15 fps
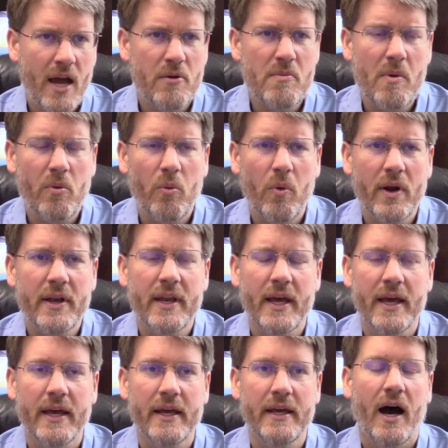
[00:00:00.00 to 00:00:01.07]
I remember one
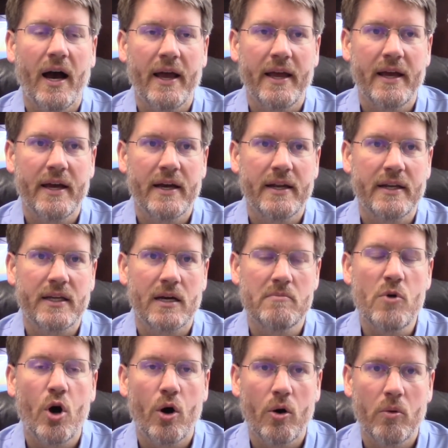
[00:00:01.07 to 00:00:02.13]
day I had come
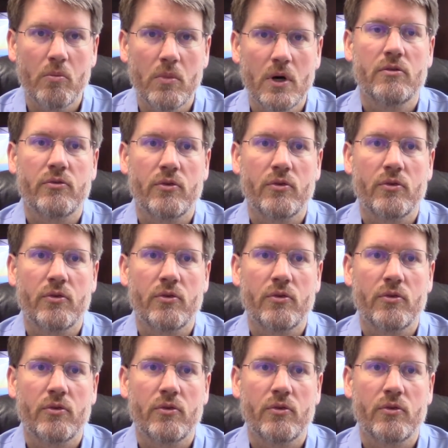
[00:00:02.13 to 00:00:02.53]
home